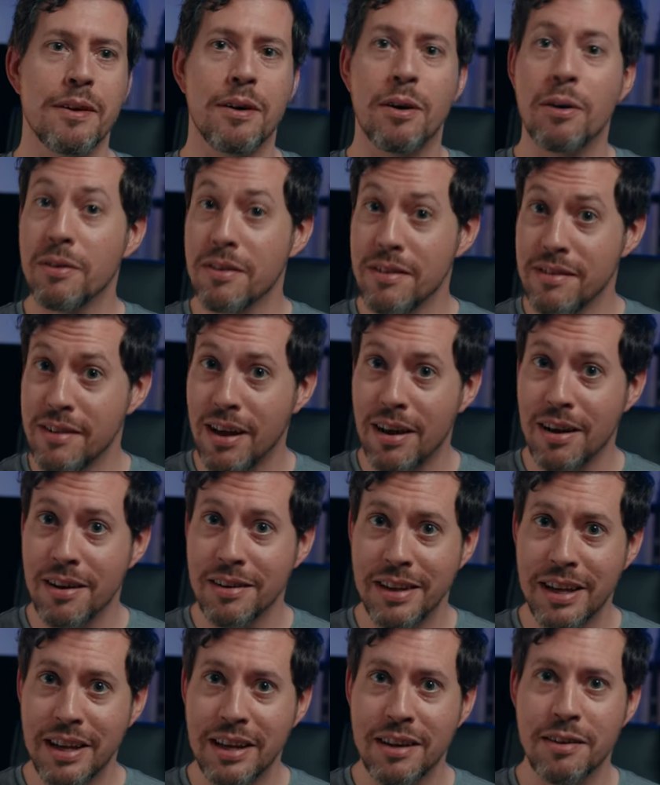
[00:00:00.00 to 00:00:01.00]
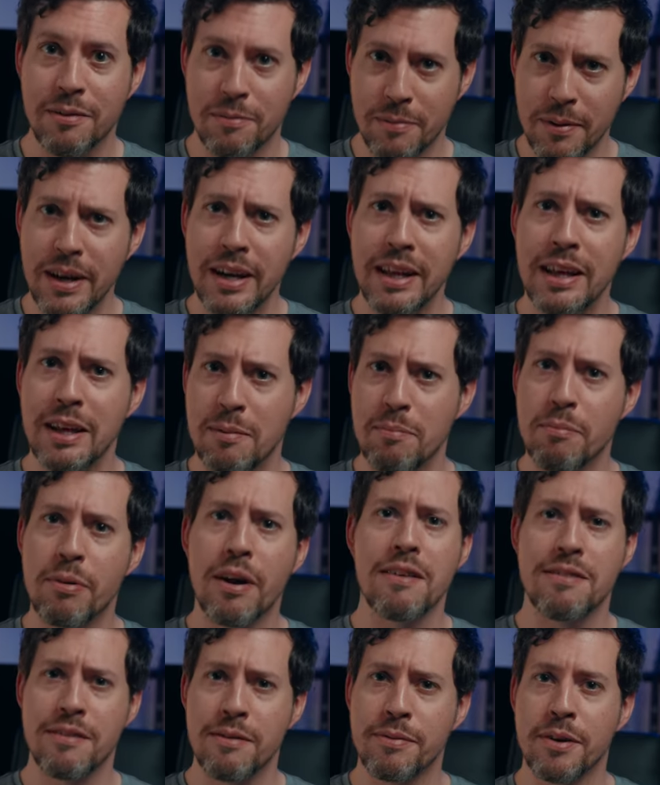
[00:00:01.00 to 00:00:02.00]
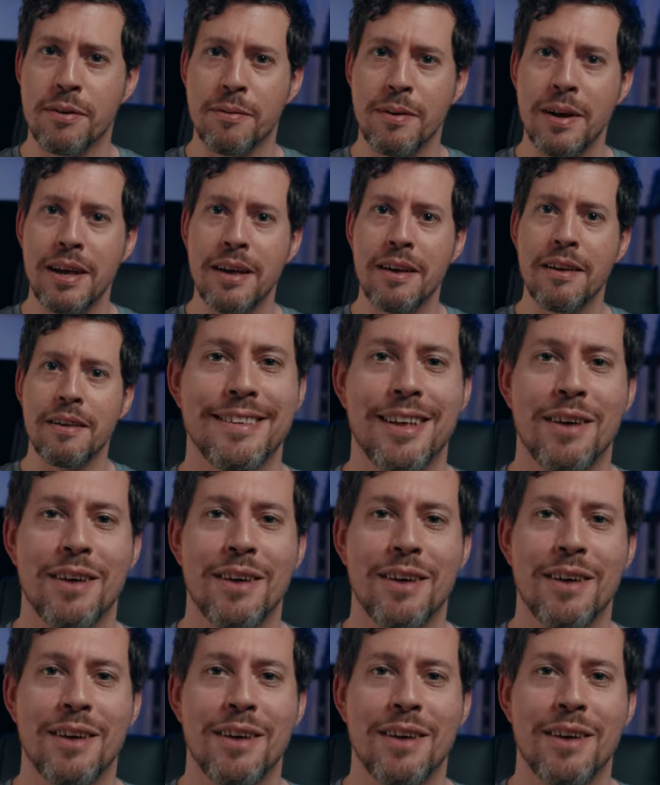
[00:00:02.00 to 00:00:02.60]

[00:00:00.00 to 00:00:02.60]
Aldous Harding, really impressive career.